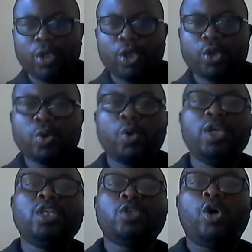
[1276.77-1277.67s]
So
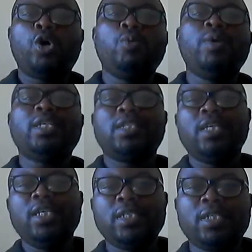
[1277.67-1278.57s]
it's always
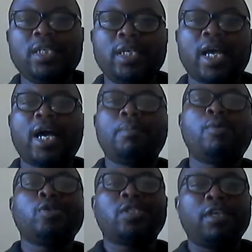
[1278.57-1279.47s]
easy and
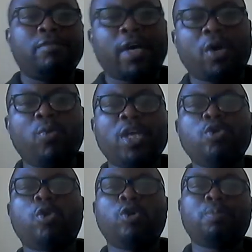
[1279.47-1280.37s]
more safer when
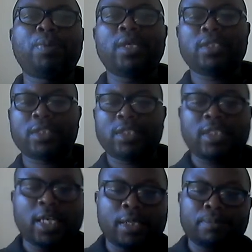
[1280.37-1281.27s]
you compare
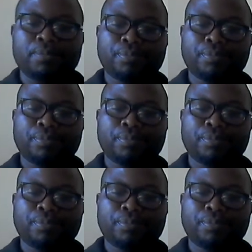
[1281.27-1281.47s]
systems